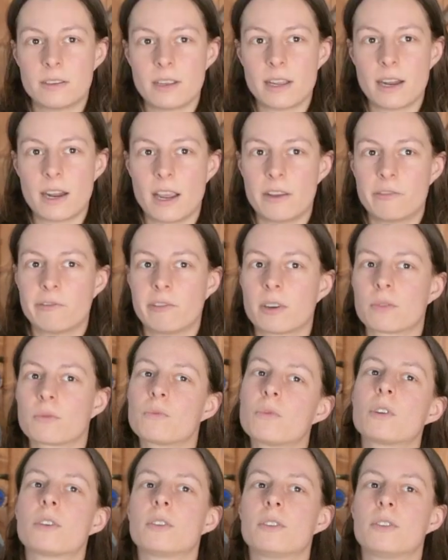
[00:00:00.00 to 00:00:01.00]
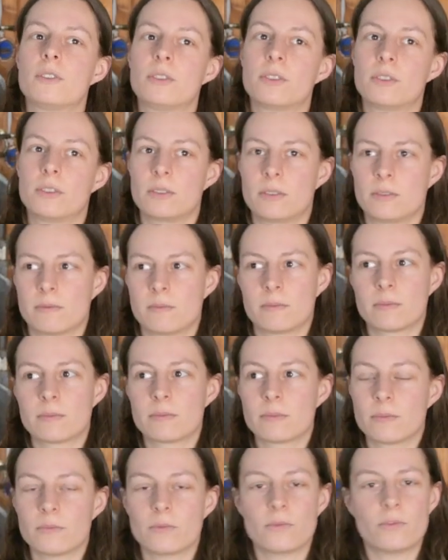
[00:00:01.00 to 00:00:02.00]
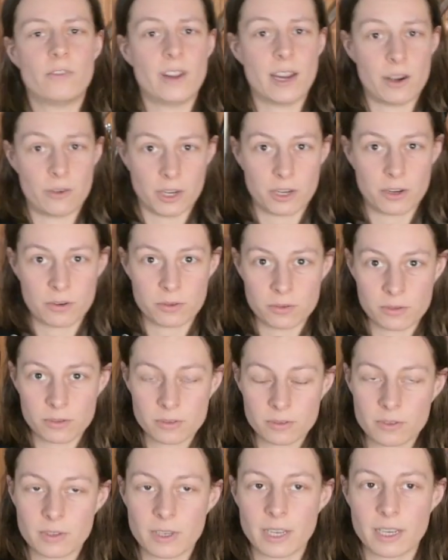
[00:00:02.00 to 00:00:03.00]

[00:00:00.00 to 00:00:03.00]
that I found was very cool,